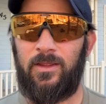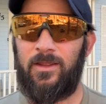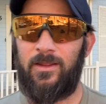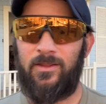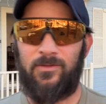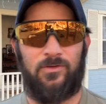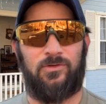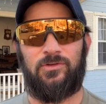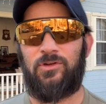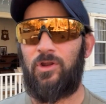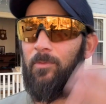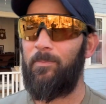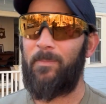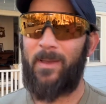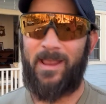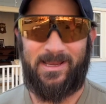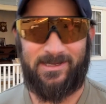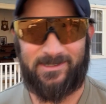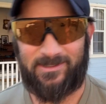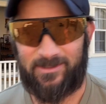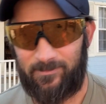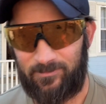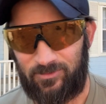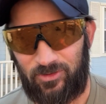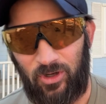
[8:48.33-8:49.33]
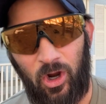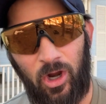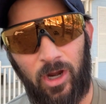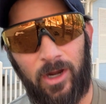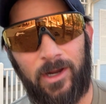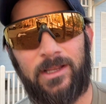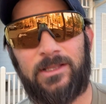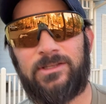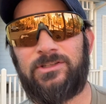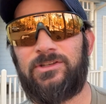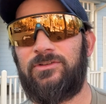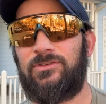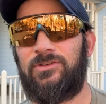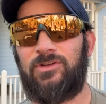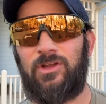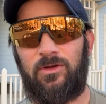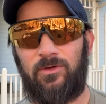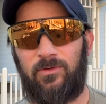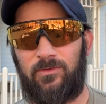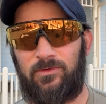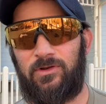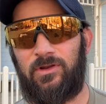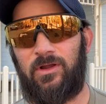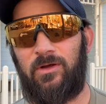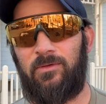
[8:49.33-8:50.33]
There's no pacing up targets. There's
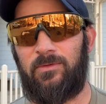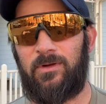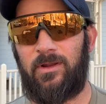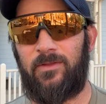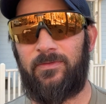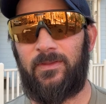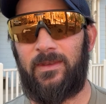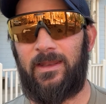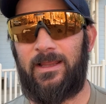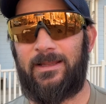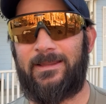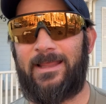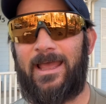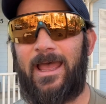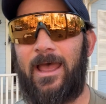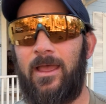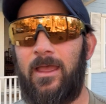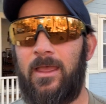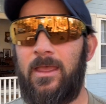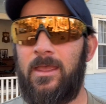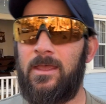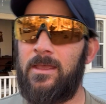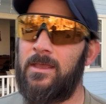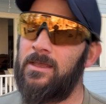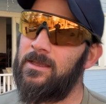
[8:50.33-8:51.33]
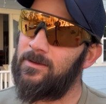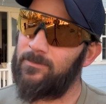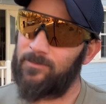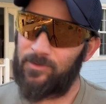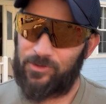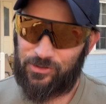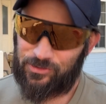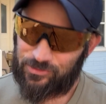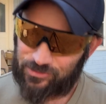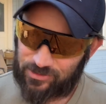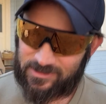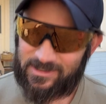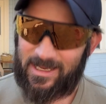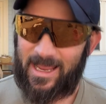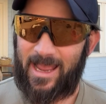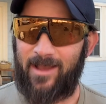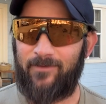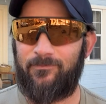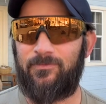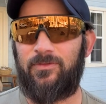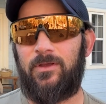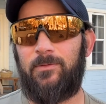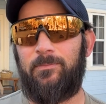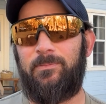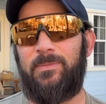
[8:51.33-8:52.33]
no nothing like that. But you just
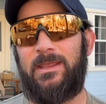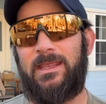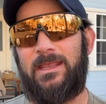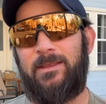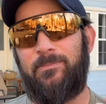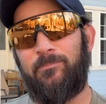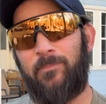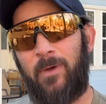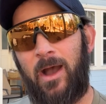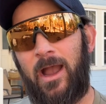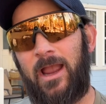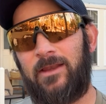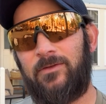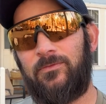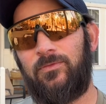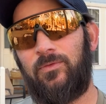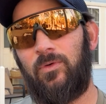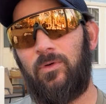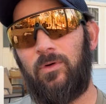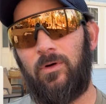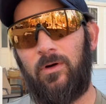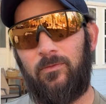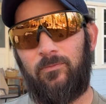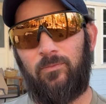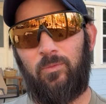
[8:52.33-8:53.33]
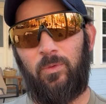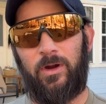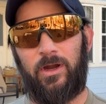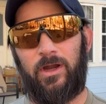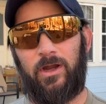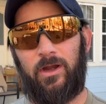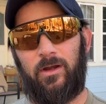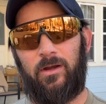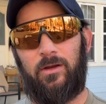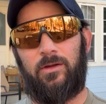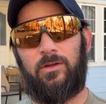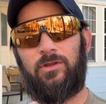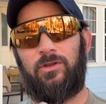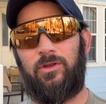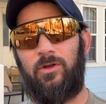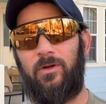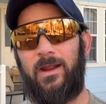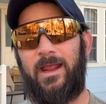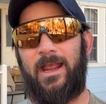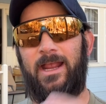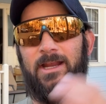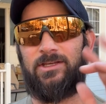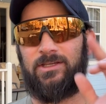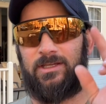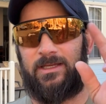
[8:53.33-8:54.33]
have to be mindful of where you're
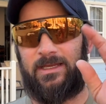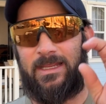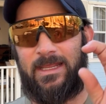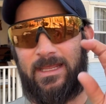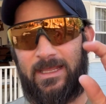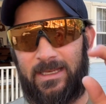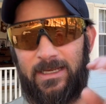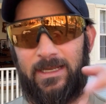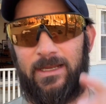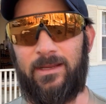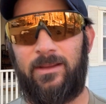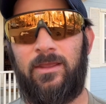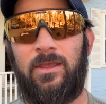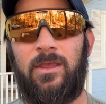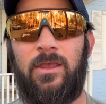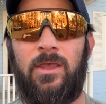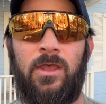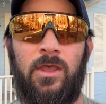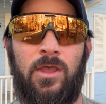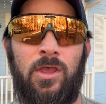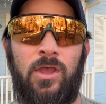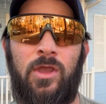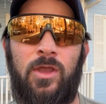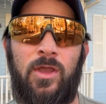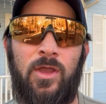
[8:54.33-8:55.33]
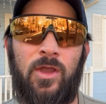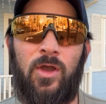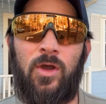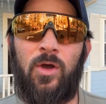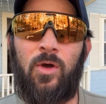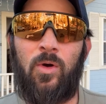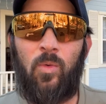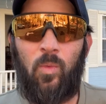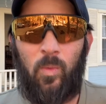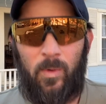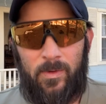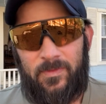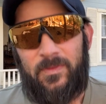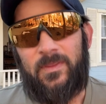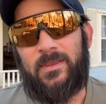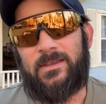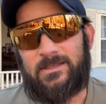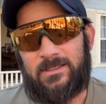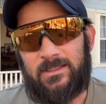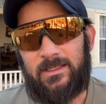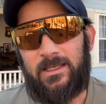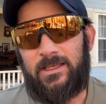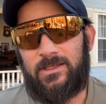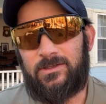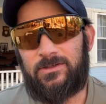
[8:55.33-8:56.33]
actually hitting with this
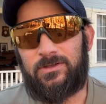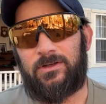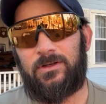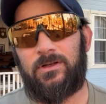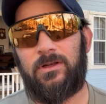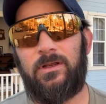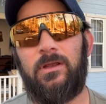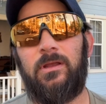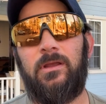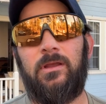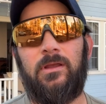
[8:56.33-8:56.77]
laser,